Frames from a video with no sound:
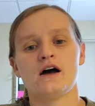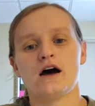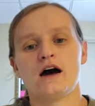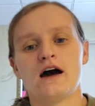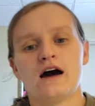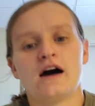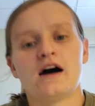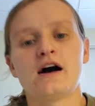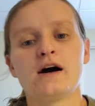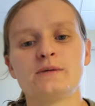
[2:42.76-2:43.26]

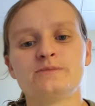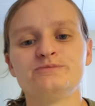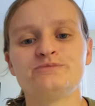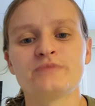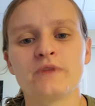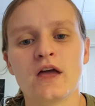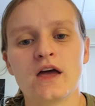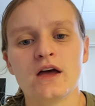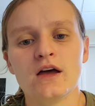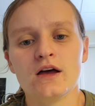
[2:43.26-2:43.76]
Um,
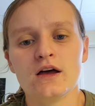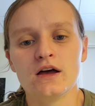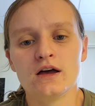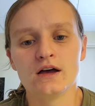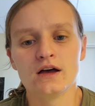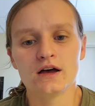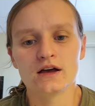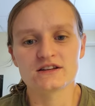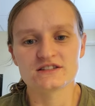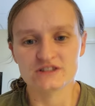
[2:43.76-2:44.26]

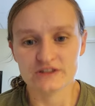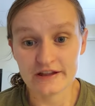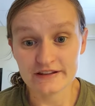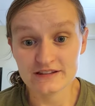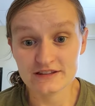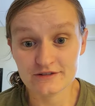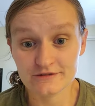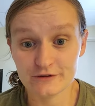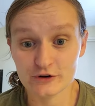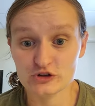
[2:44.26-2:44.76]
so
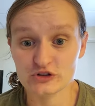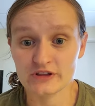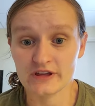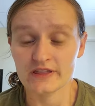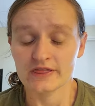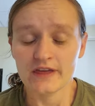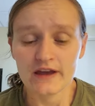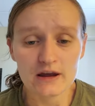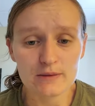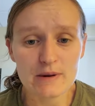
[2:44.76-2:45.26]
that's the first
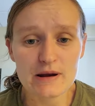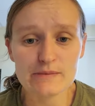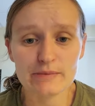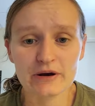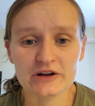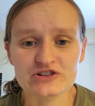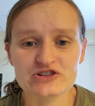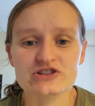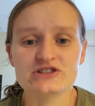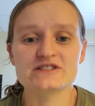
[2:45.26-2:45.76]
thing. Think about a
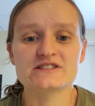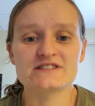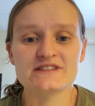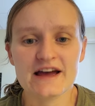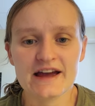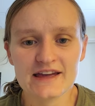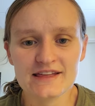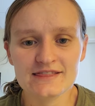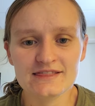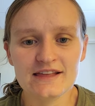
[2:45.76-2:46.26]
budget.
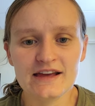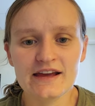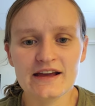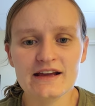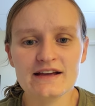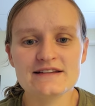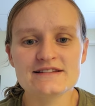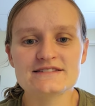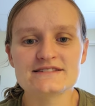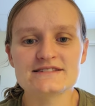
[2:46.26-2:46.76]
Second
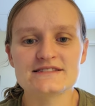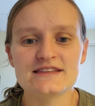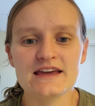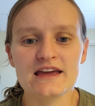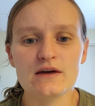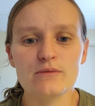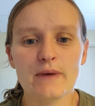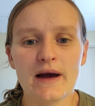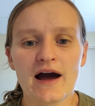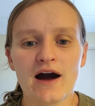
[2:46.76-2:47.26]
thing is
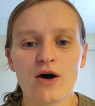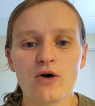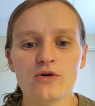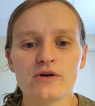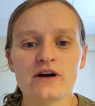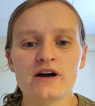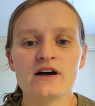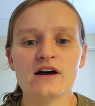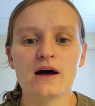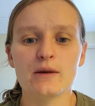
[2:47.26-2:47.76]
think about
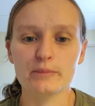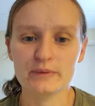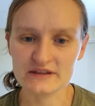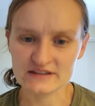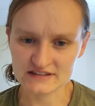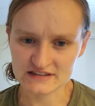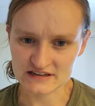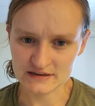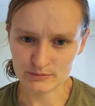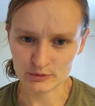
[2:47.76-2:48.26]
a
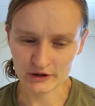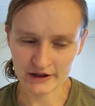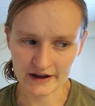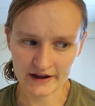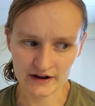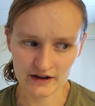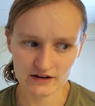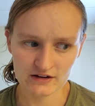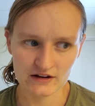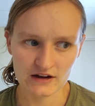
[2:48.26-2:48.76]
PT
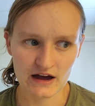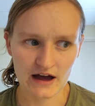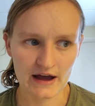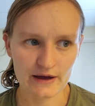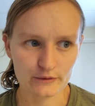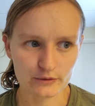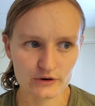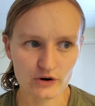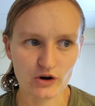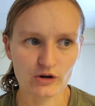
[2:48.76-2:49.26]
plan.
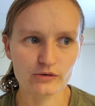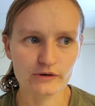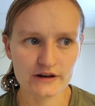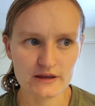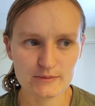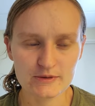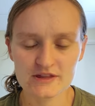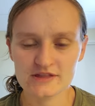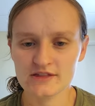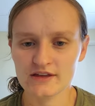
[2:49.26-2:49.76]
I would
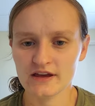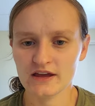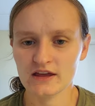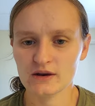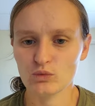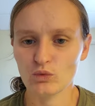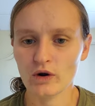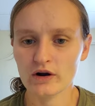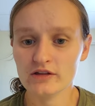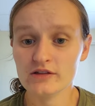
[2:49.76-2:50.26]
already be
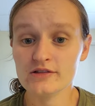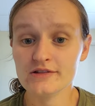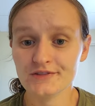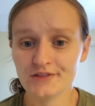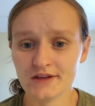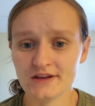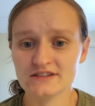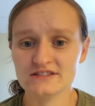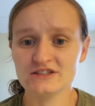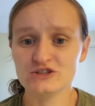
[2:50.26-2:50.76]
thinking, what are the
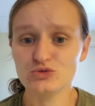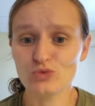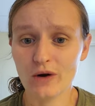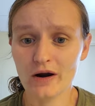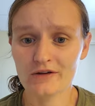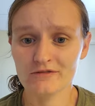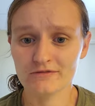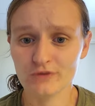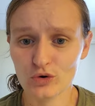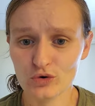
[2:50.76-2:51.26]
things you
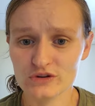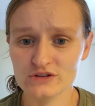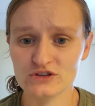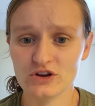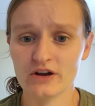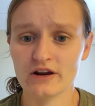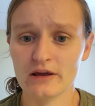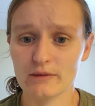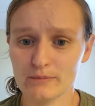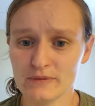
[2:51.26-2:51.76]
want to focus
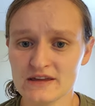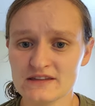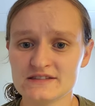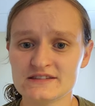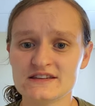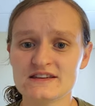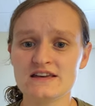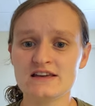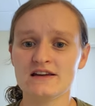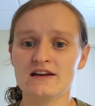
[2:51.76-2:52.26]
on on
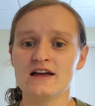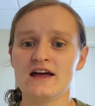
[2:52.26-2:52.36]
PT?